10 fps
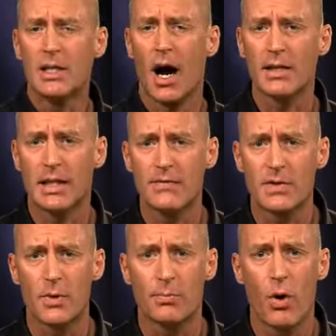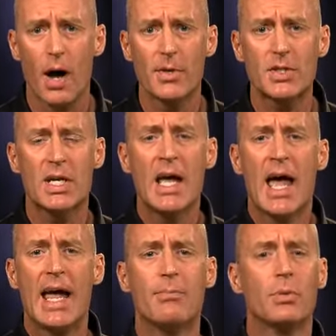God gives him the promise.
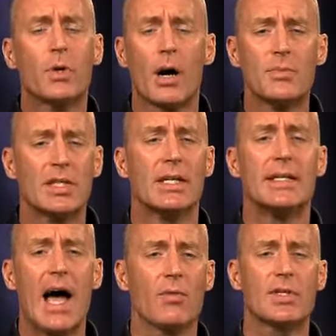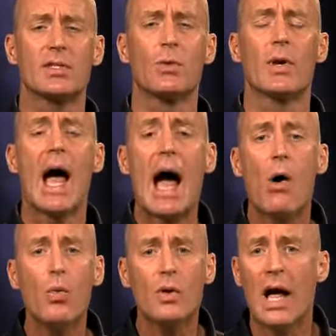Abram comes into doubt and says, Lord,
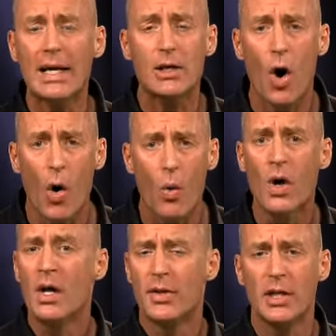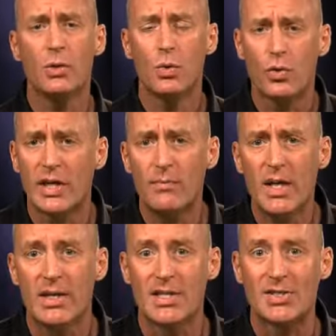how will I know that you will give
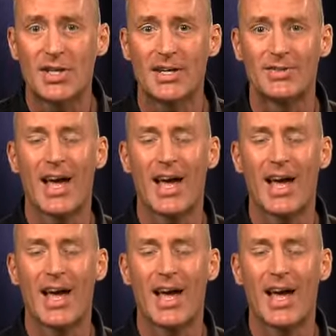me these things?